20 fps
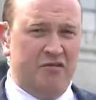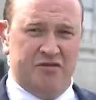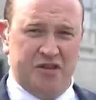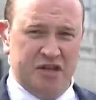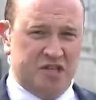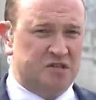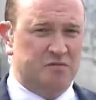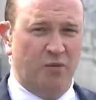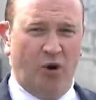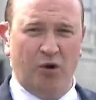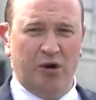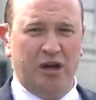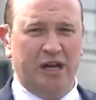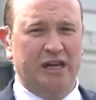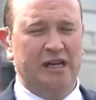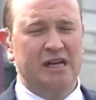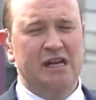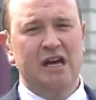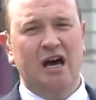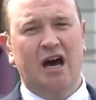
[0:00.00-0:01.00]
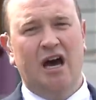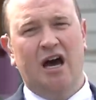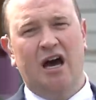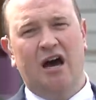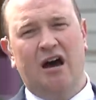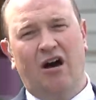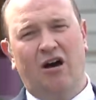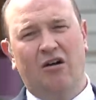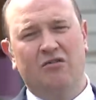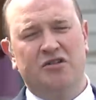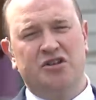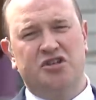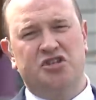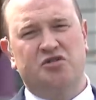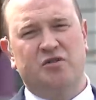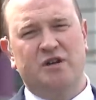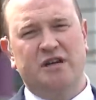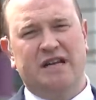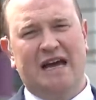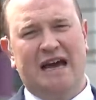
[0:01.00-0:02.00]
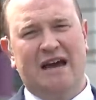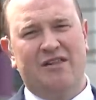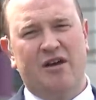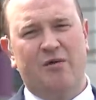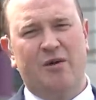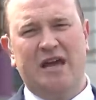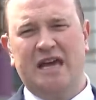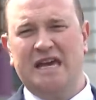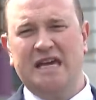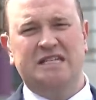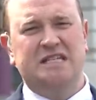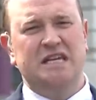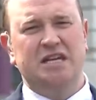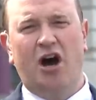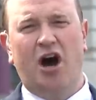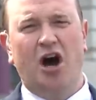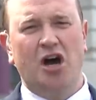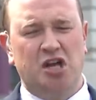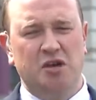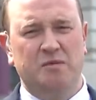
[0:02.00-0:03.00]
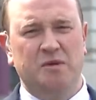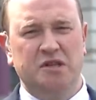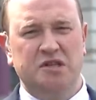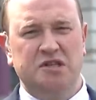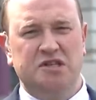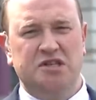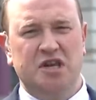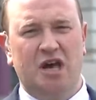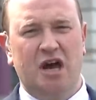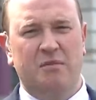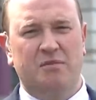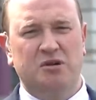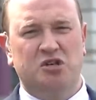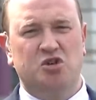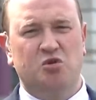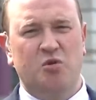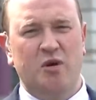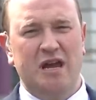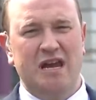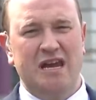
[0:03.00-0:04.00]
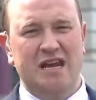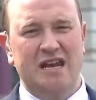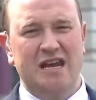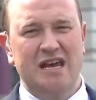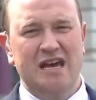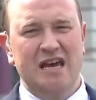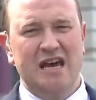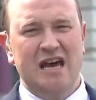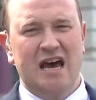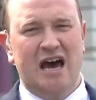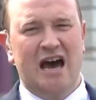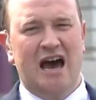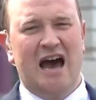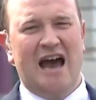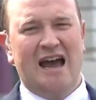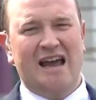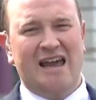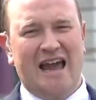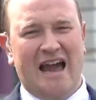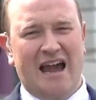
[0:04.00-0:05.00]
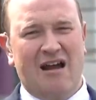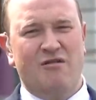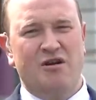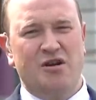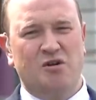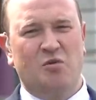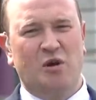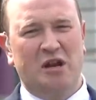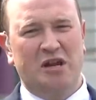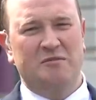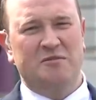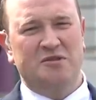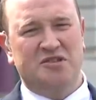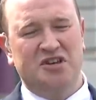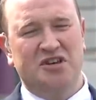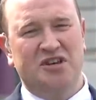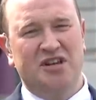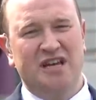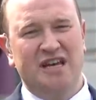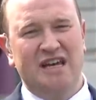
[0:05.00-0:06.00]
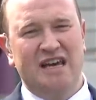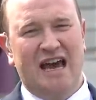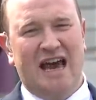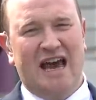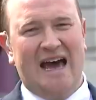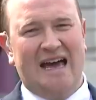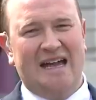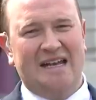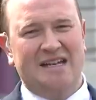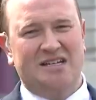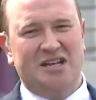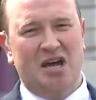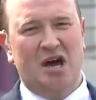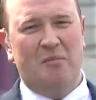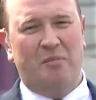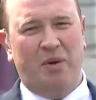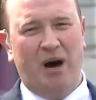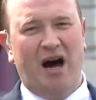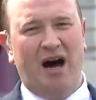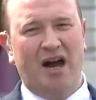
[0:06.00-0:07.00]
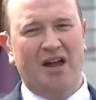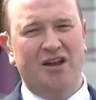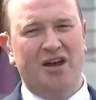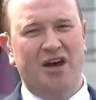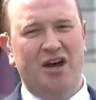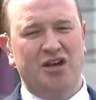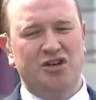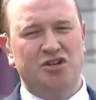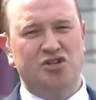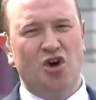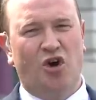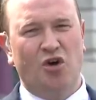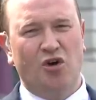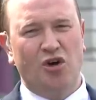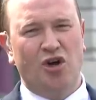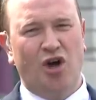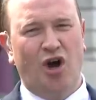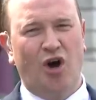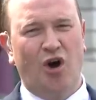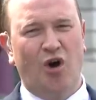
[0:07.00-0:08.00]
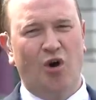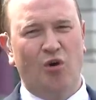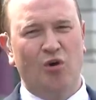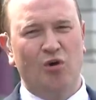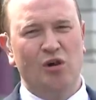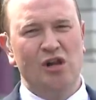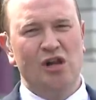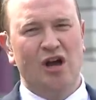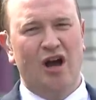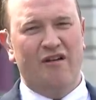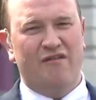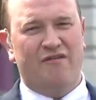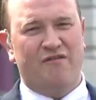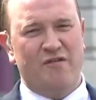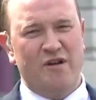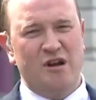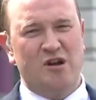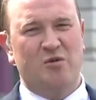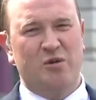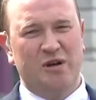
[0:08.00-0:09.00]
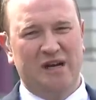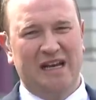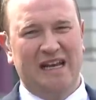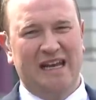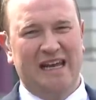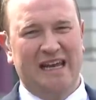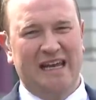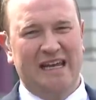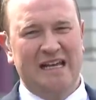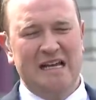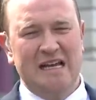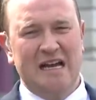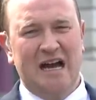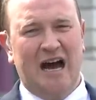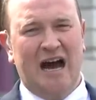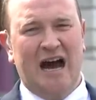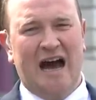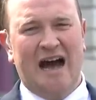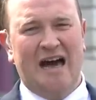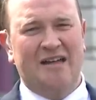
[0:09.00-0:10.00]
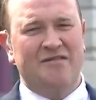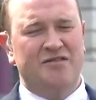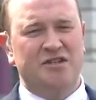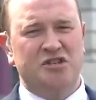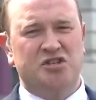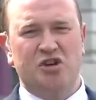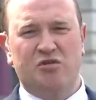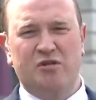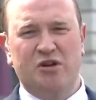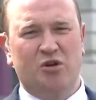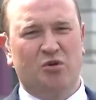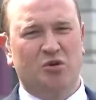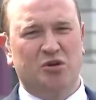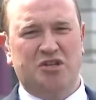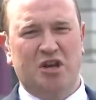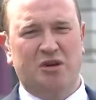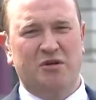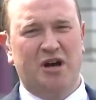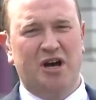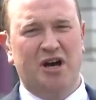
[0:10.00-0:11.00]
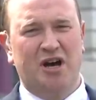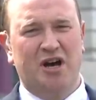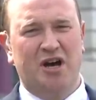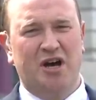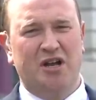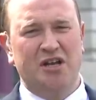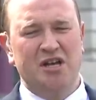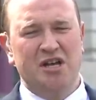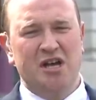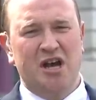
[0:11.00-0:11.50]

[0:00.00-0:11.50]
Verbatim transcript: this morning on the street how there were heated arguments between Angharad Williamson and her partner, John Cole, frequently. And the jury also heard